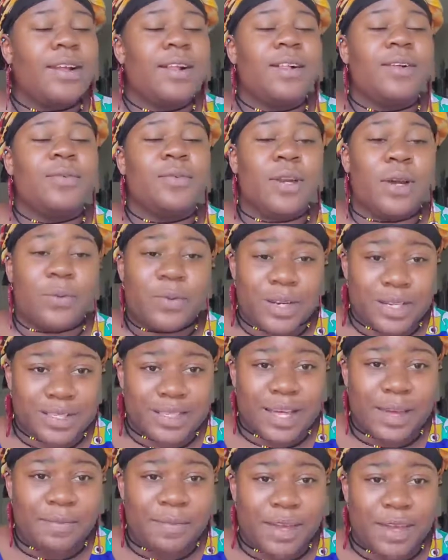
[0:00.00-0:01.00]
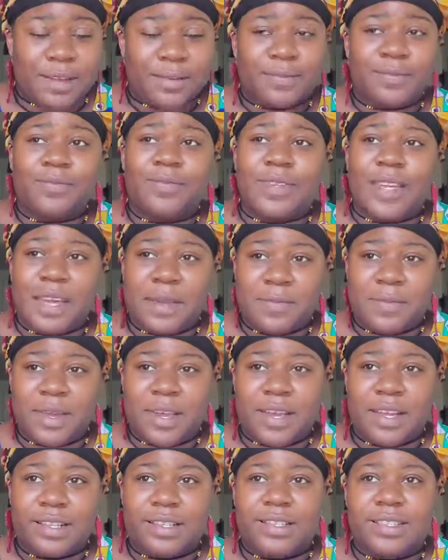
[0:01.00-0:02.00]
Well, now, what does that mean? It
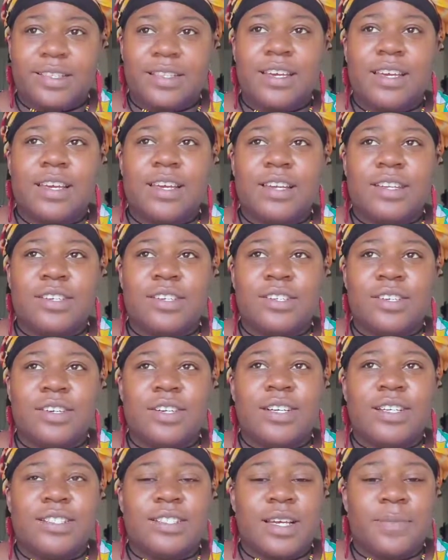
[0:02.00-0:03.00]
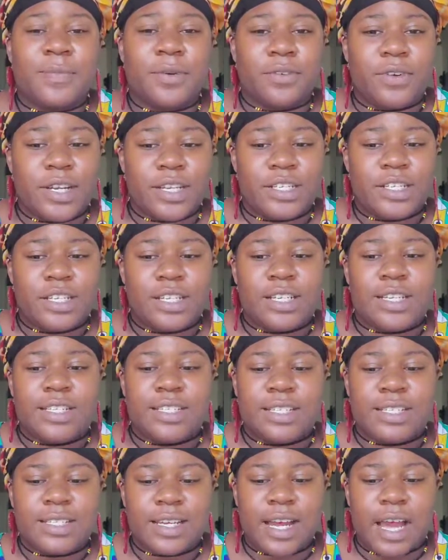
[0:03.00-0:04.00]
means during separation
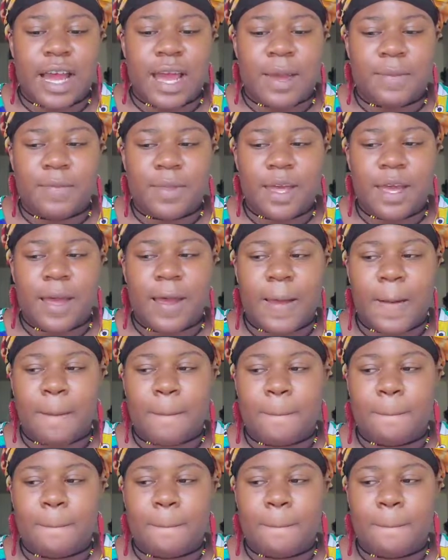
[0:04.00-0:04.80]
is a time that